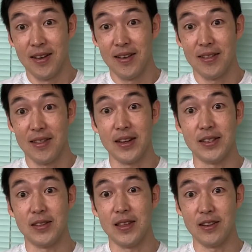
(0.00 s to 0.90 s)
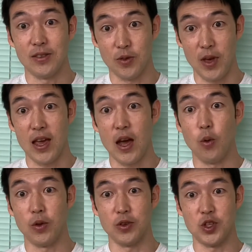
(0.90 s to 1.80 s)
That is today I
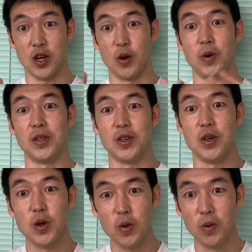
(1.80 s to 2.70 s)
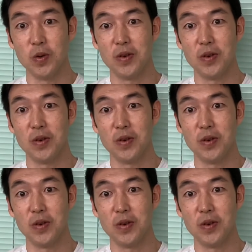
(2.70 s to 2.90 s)
want to share with you.